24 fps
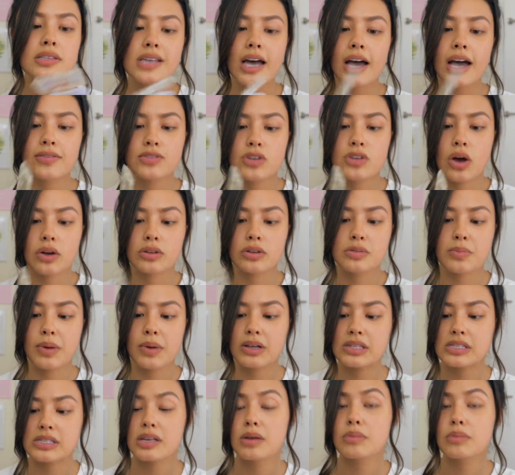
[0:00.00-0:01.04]
I've talked about
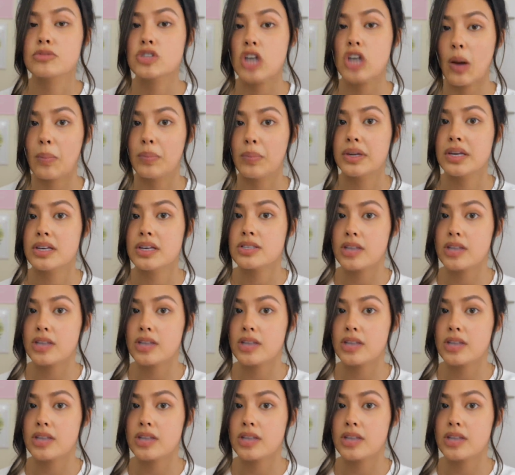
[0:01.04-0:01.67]
some Japanese